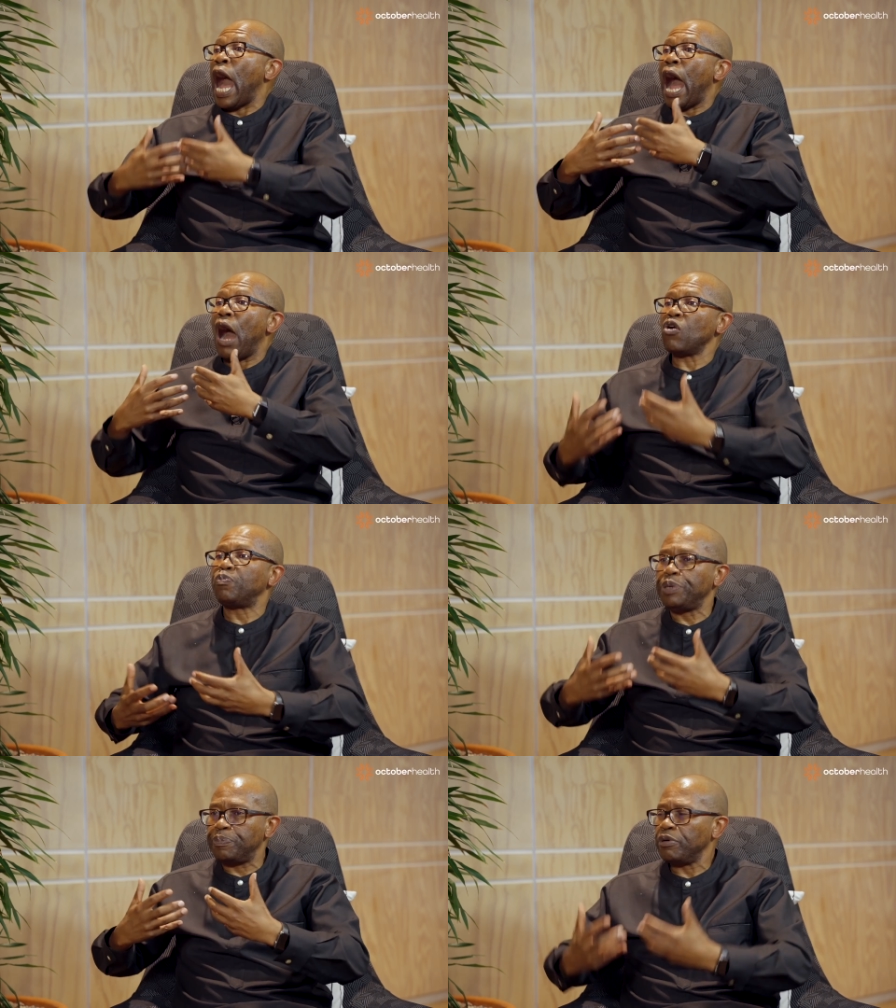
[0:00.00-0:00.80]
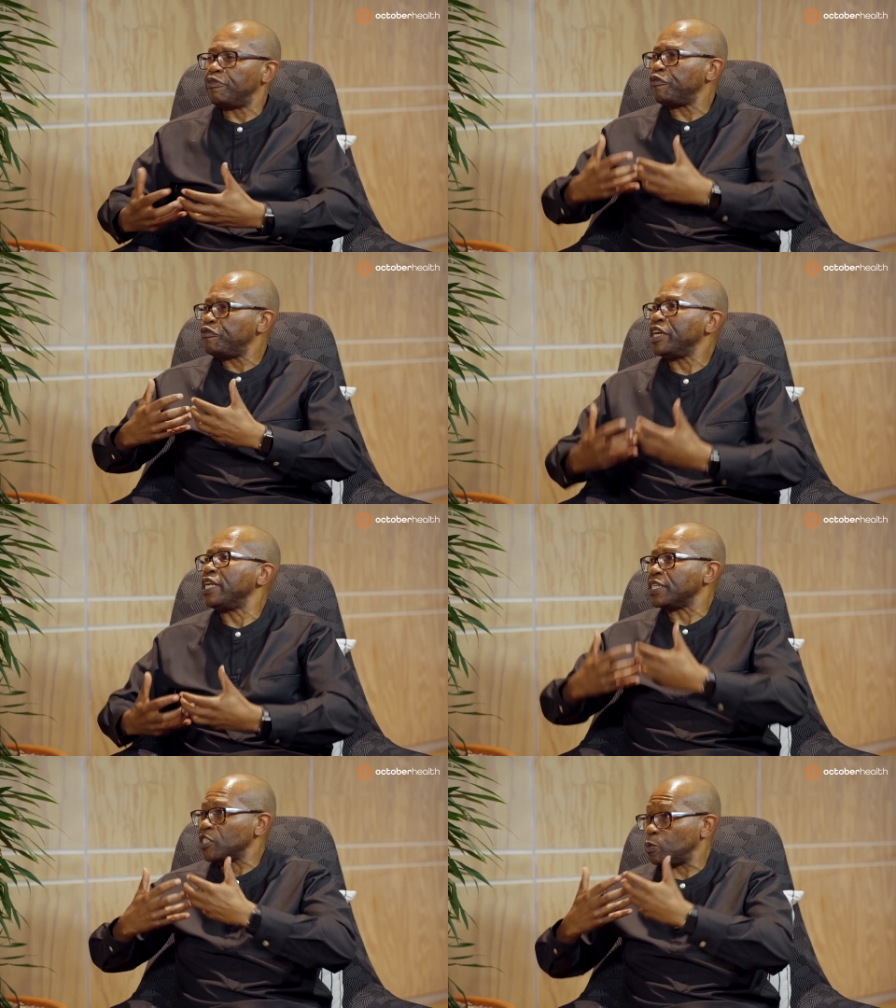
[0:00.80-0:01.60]
how people
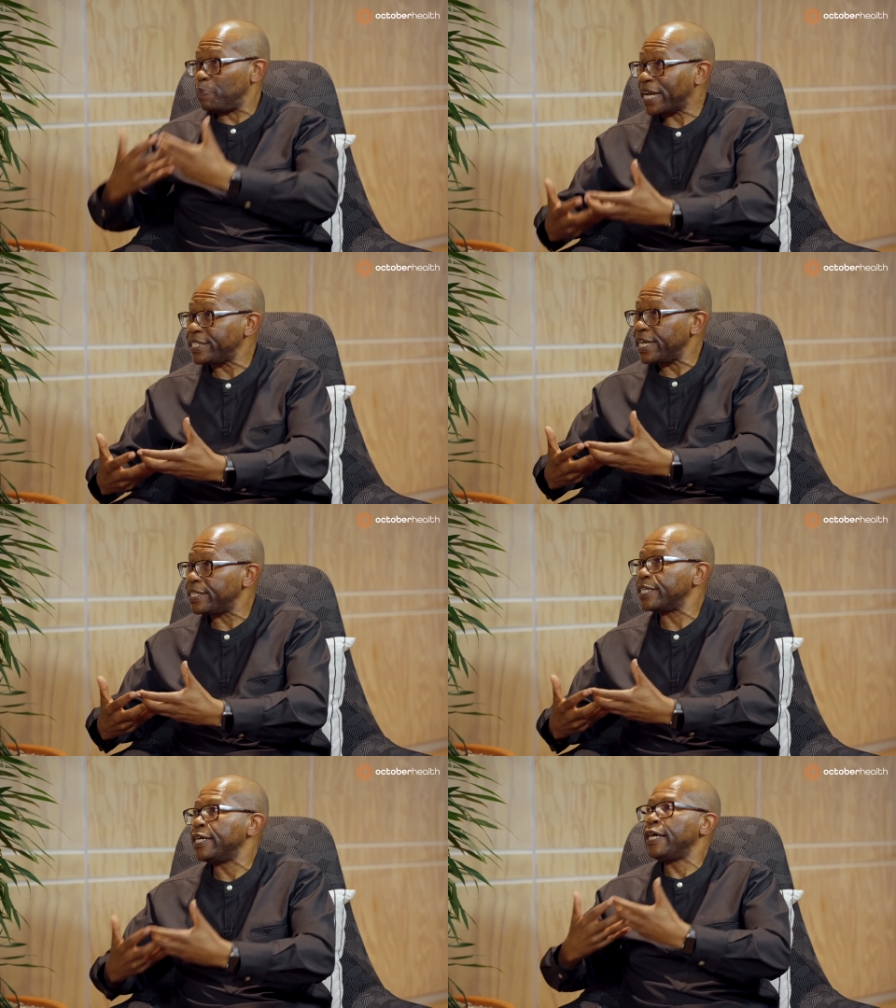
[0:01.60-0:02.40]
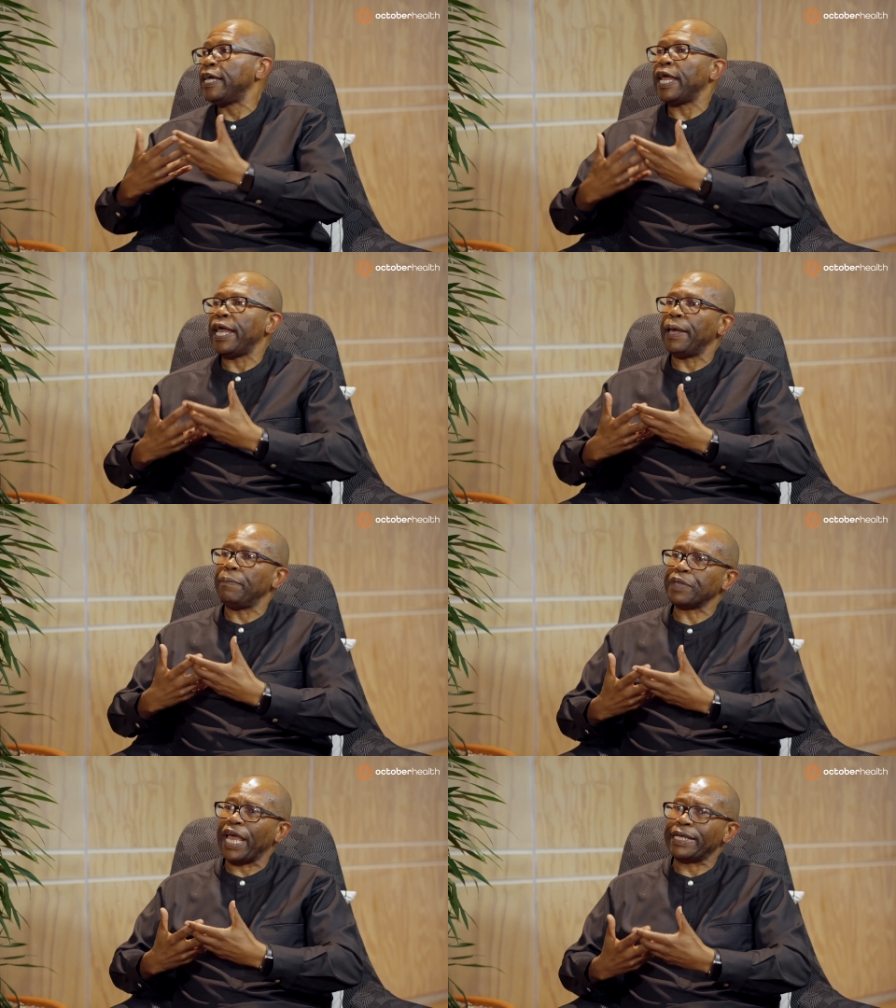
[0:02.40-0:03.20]
feel respected,
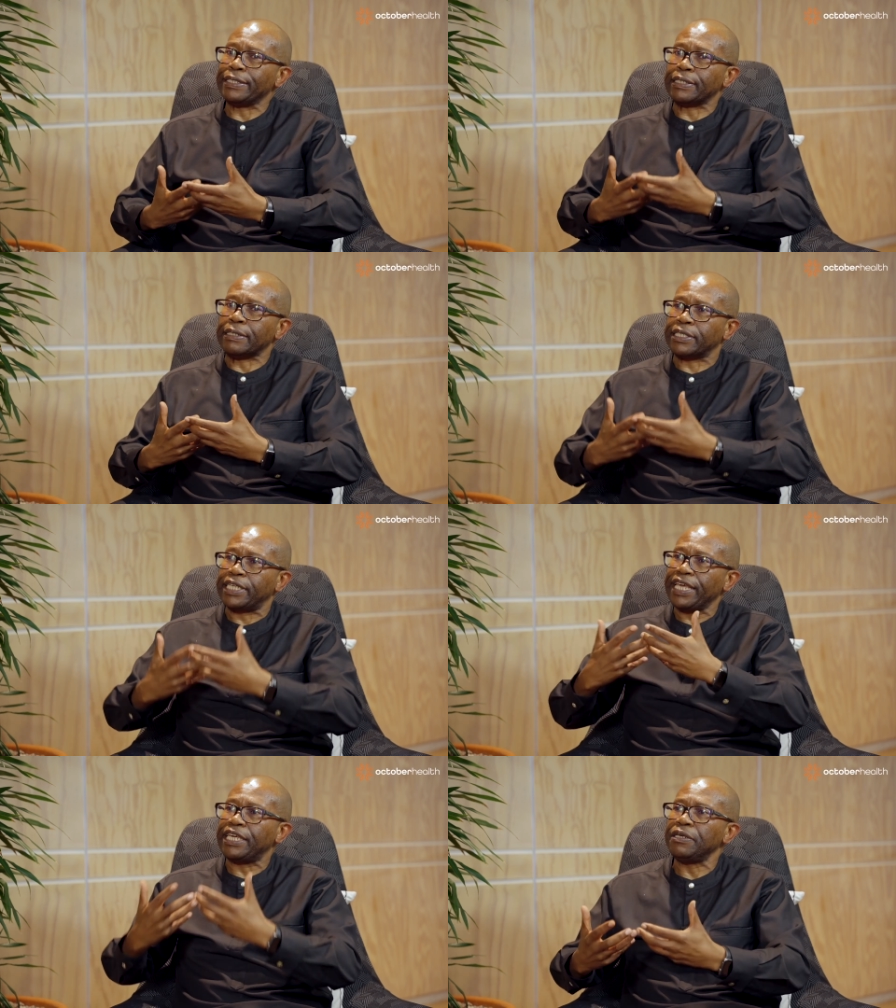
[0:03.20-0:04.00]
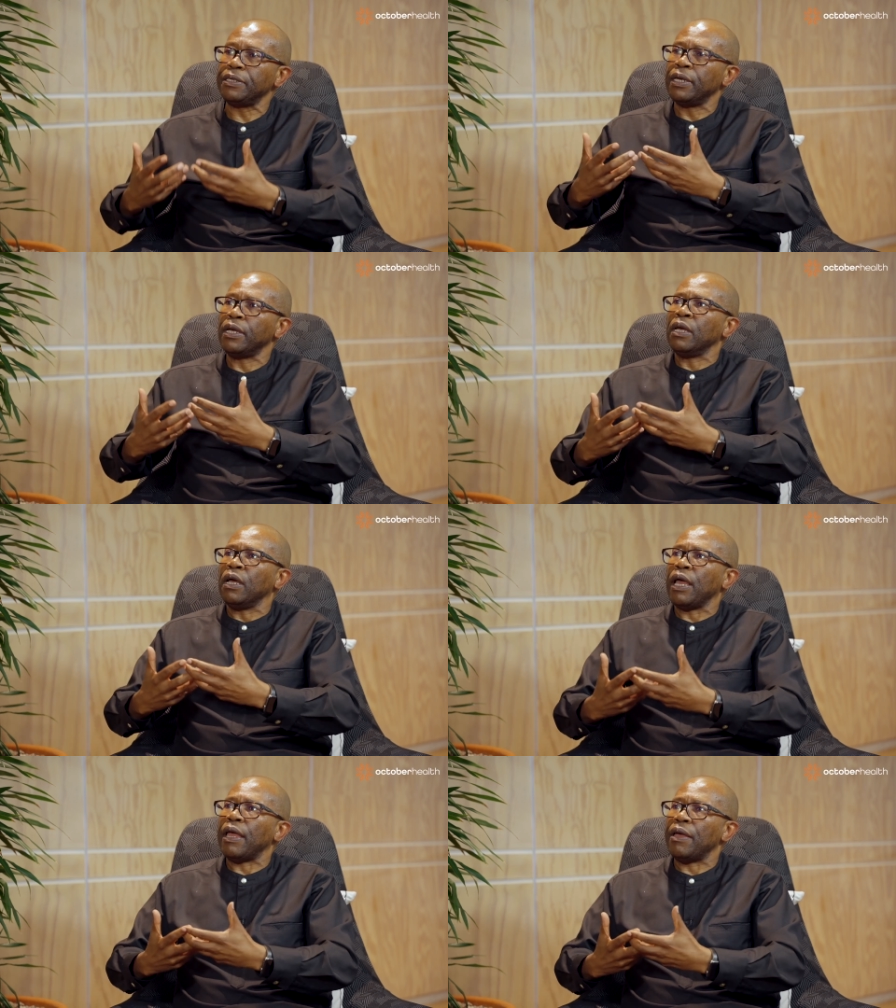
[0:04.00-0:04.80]
and taking
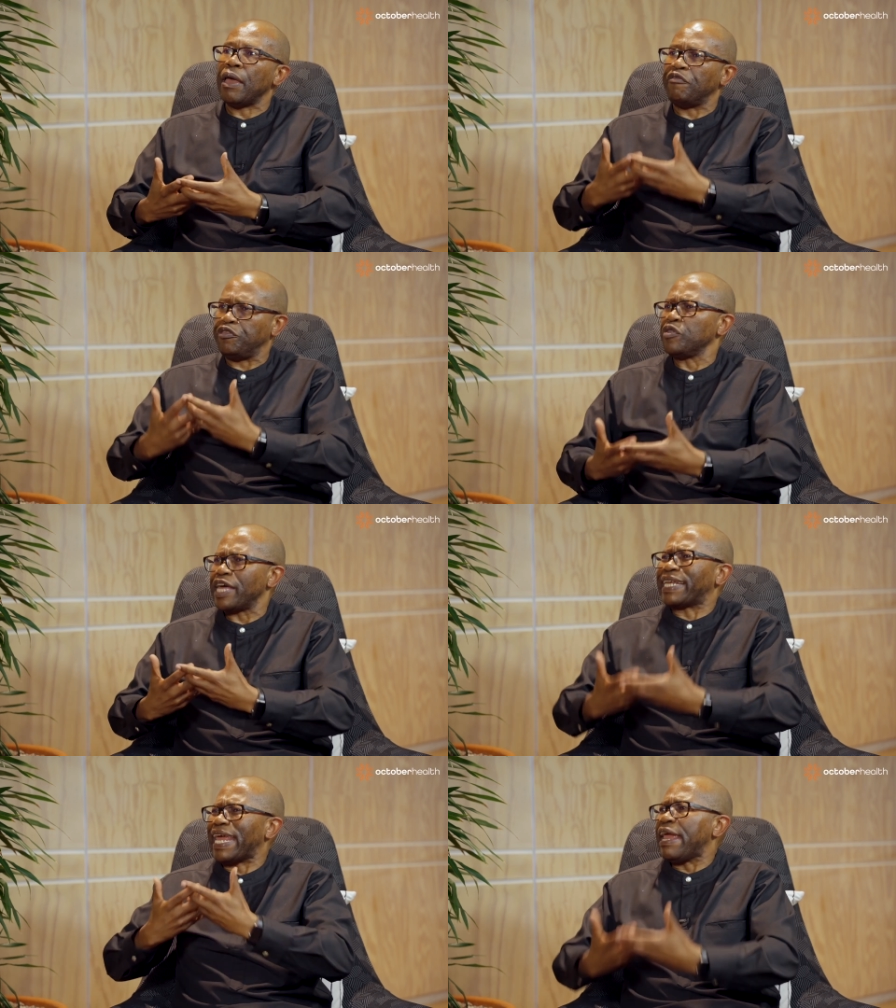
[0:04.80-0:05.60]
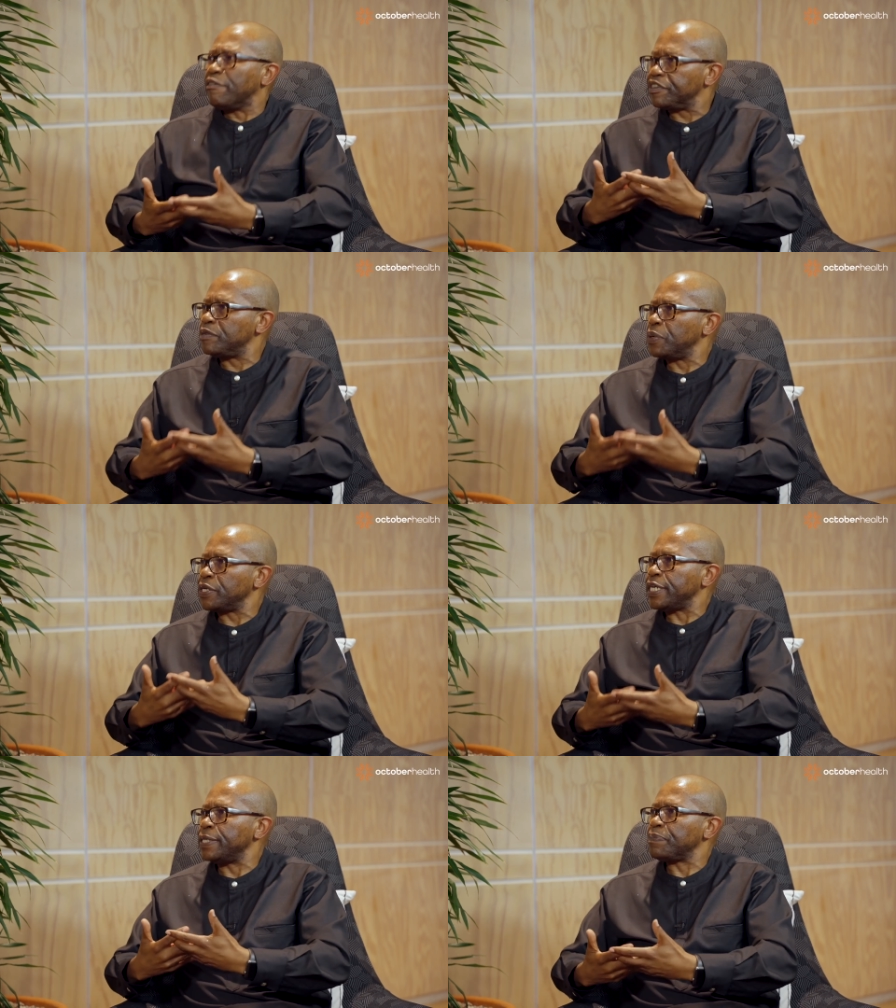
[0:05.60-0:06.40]
a view that
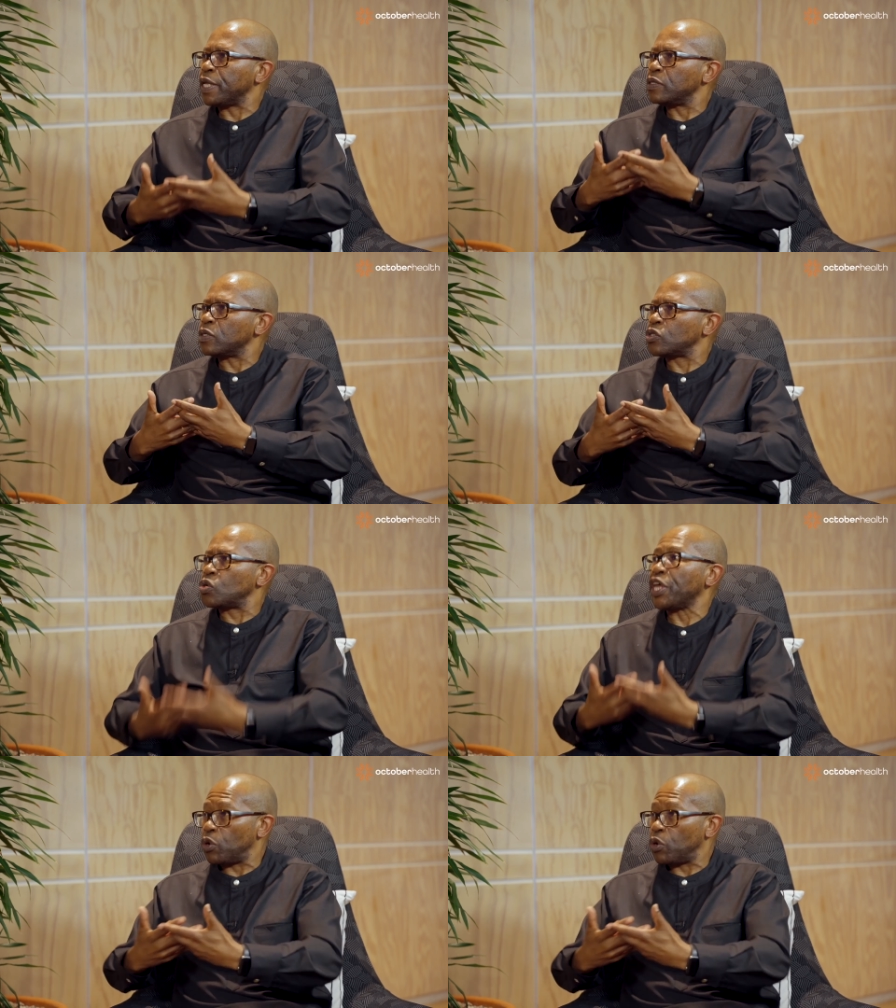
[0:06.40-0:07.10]
everybody has got